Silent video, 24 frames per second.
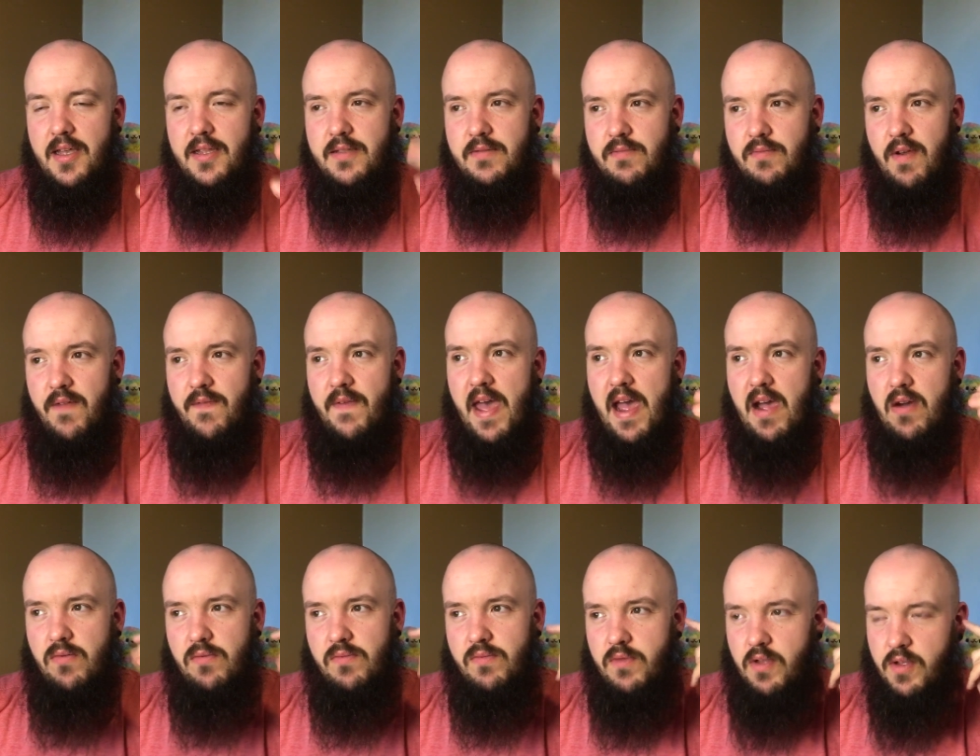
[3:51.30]

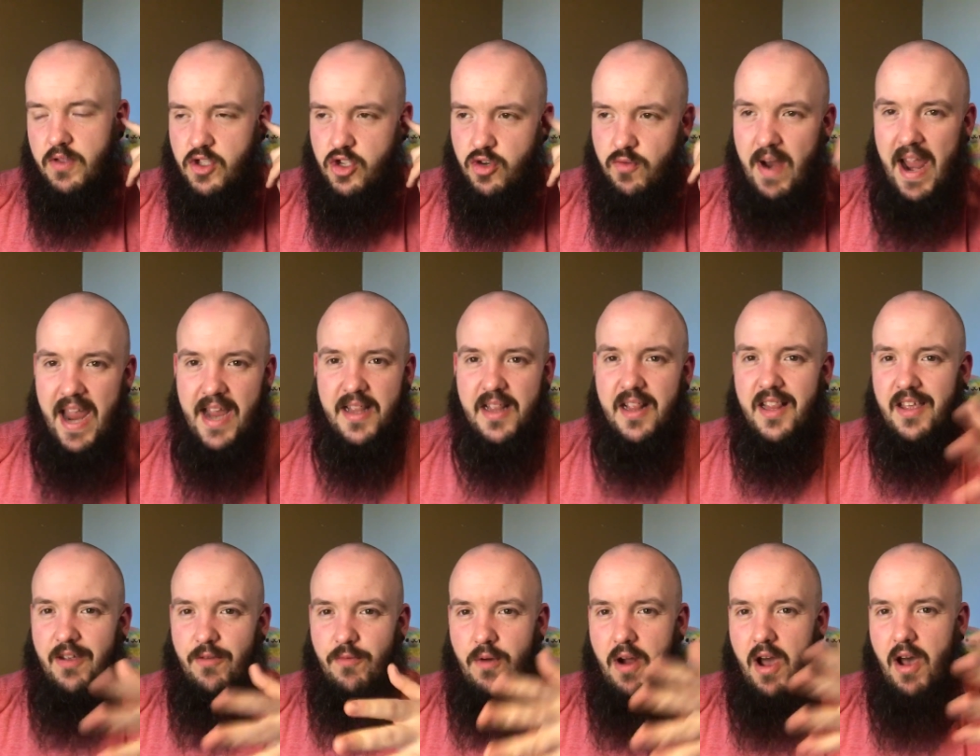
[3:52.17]
without
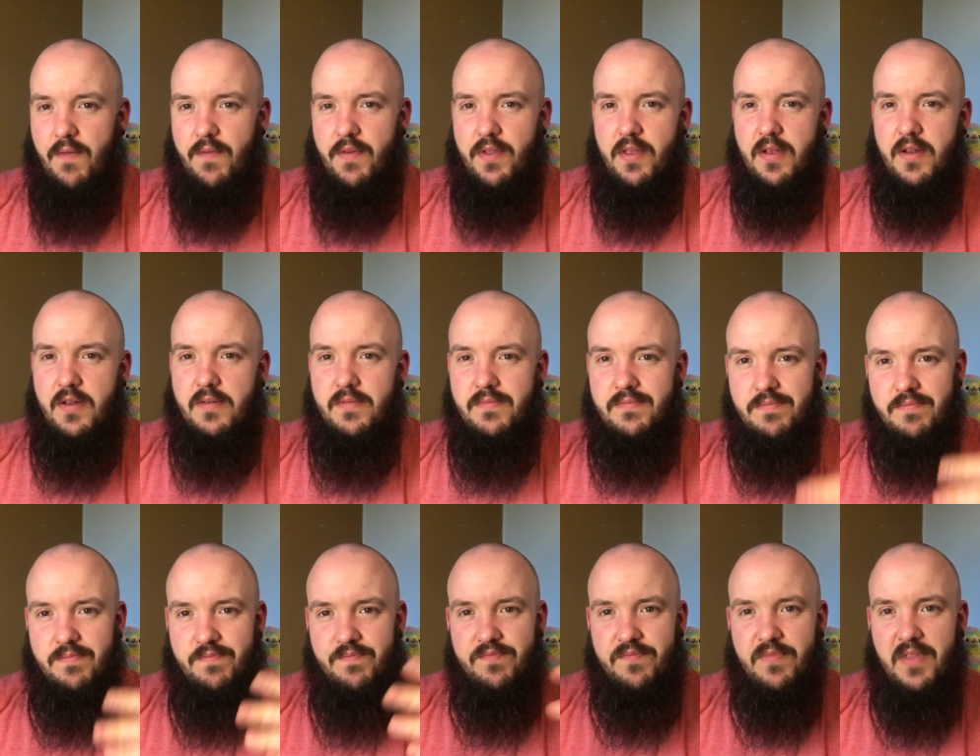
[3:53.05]
directly rather than
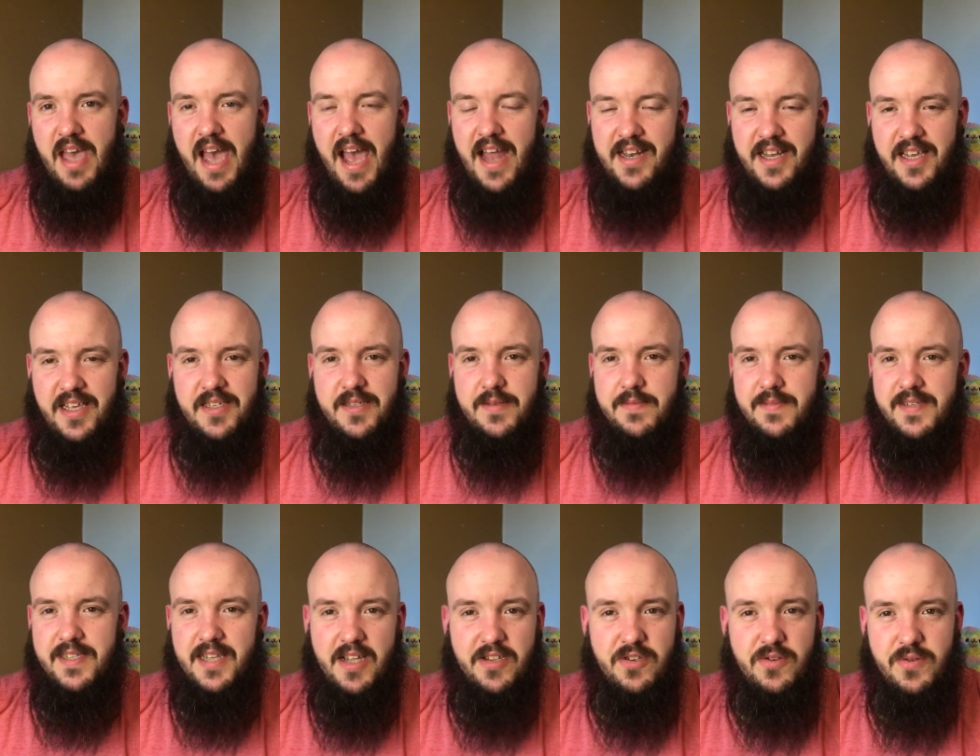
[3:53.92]
adding some
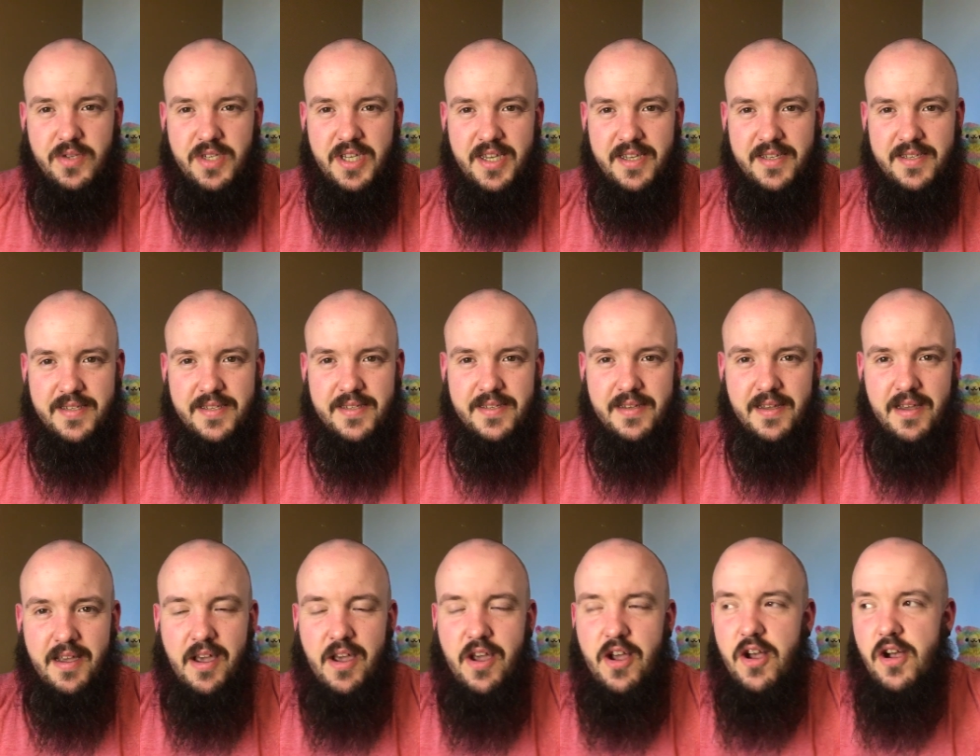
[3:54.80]
subtleties.
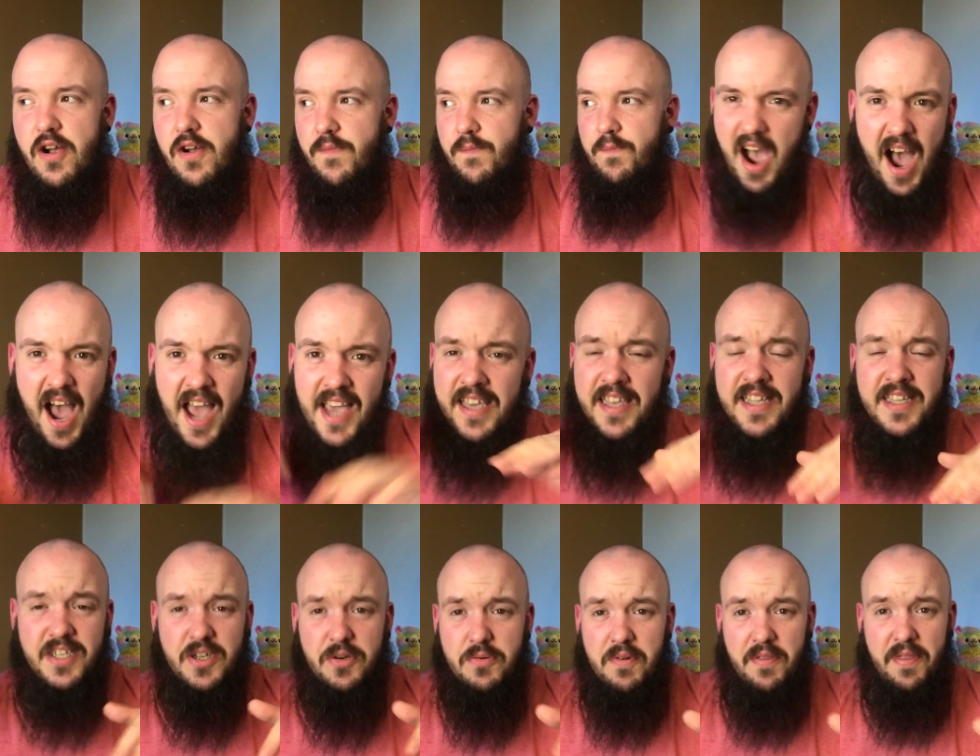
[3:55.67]
I
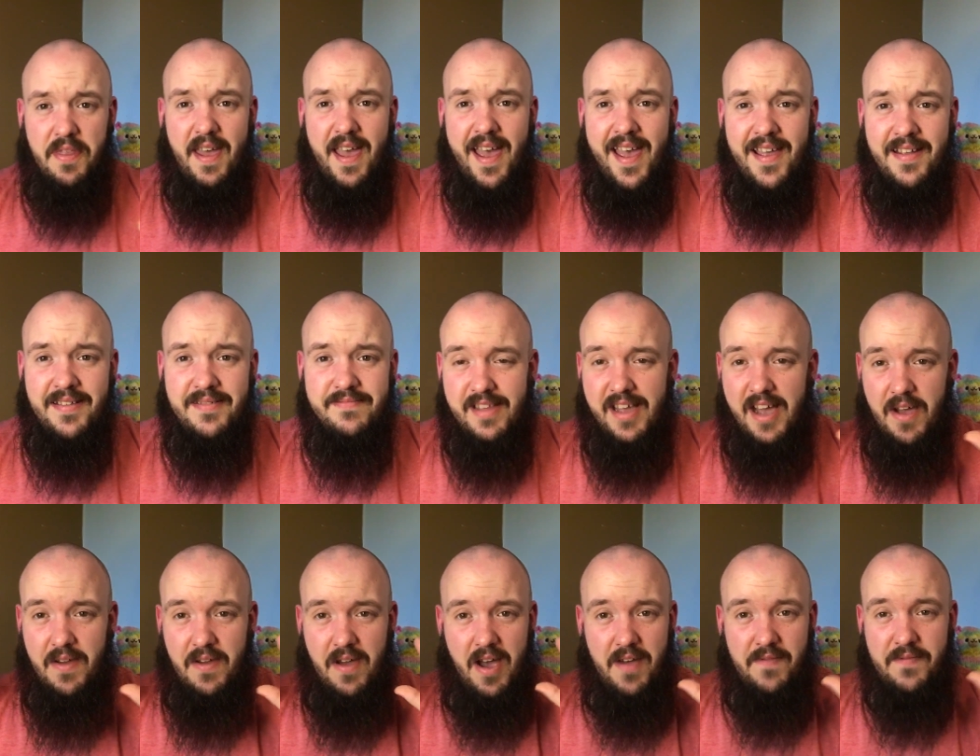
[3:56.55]
can deal with that.
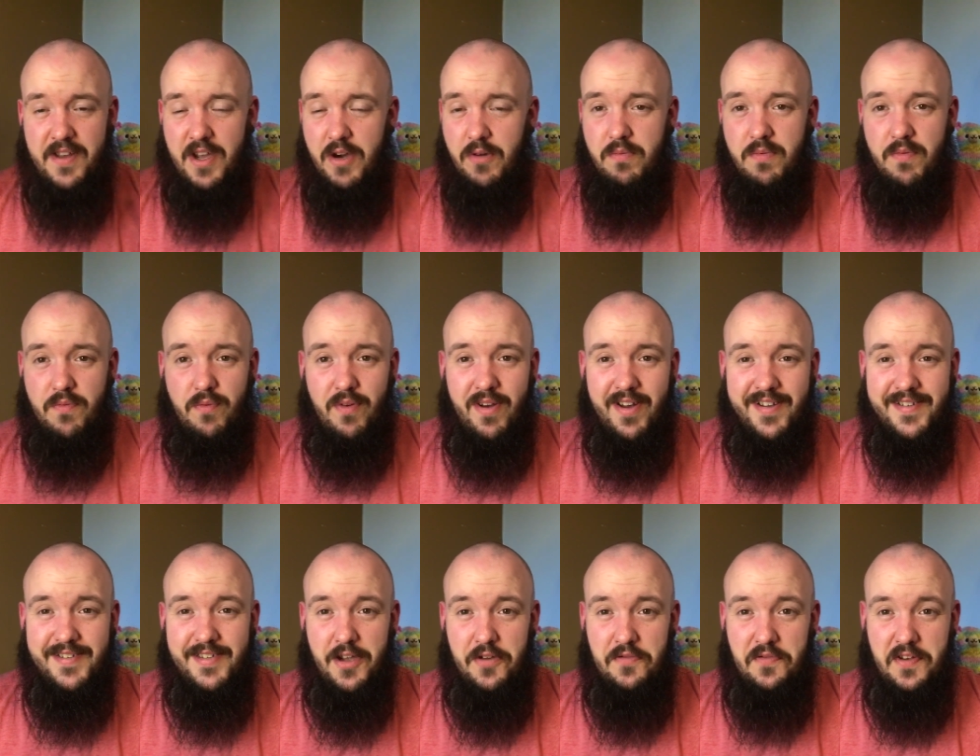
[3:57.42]
I, I've dealt with
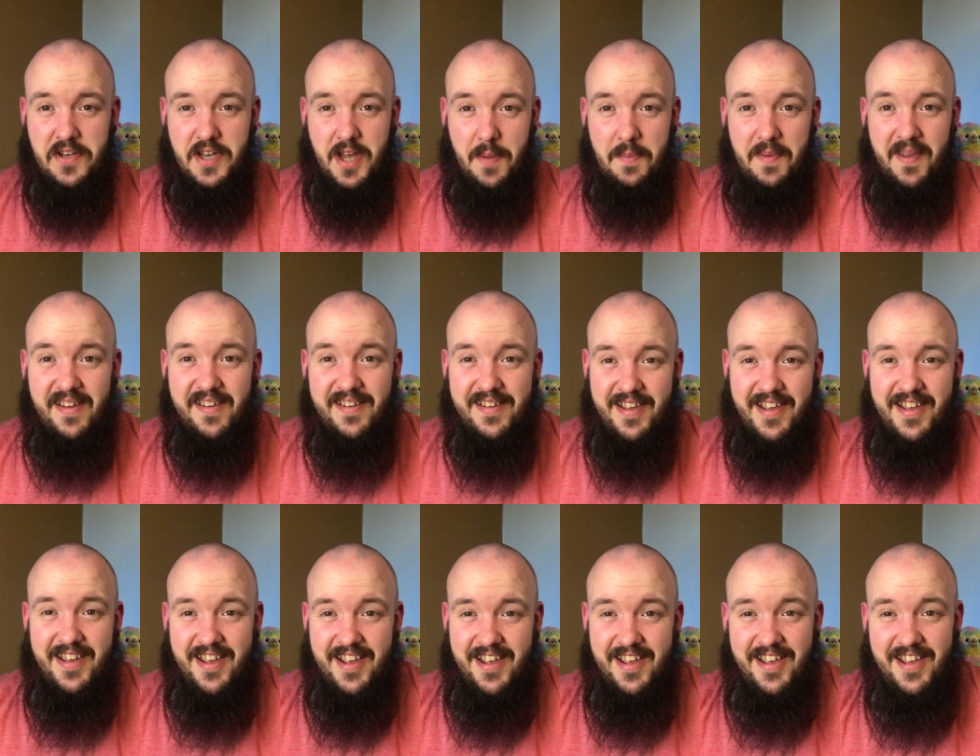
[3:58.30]
worse overdubbing
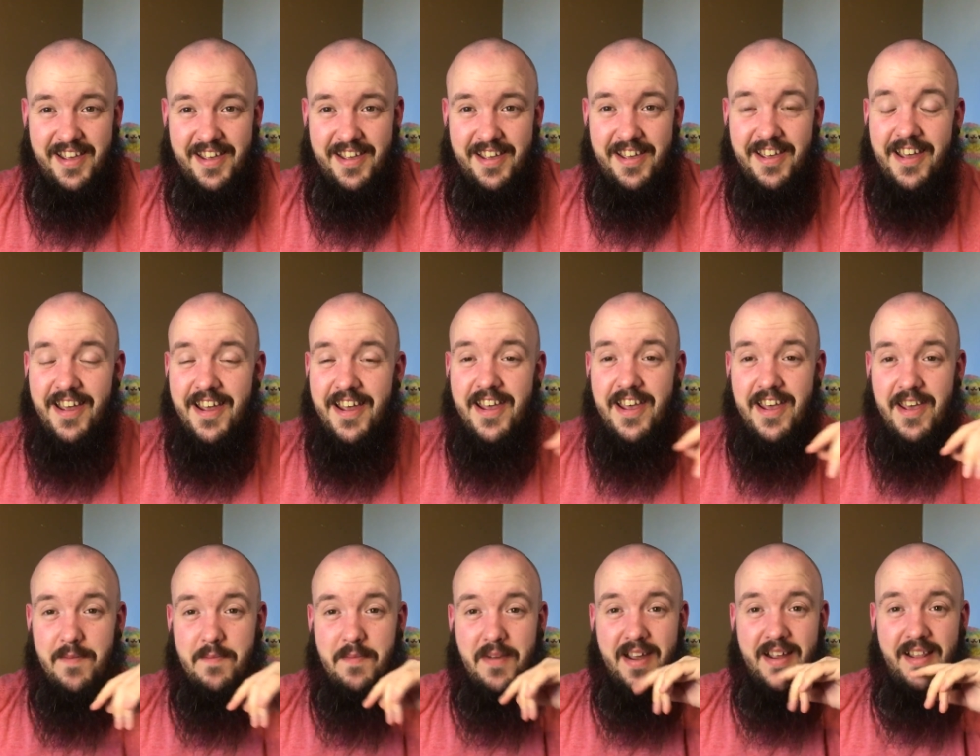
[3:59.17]

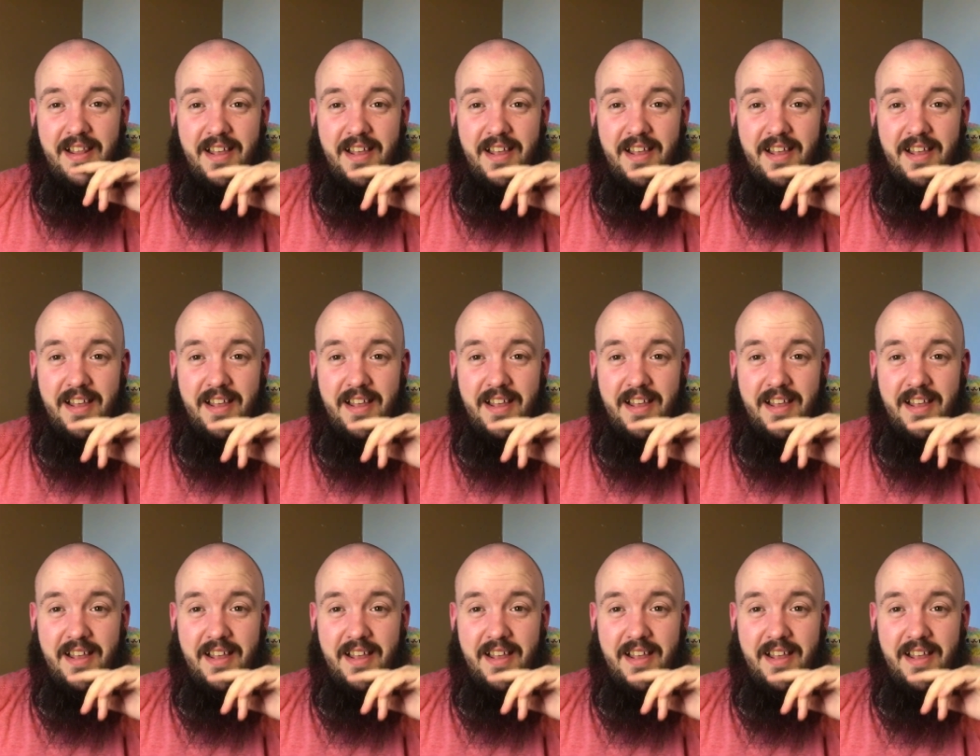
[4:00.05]
in my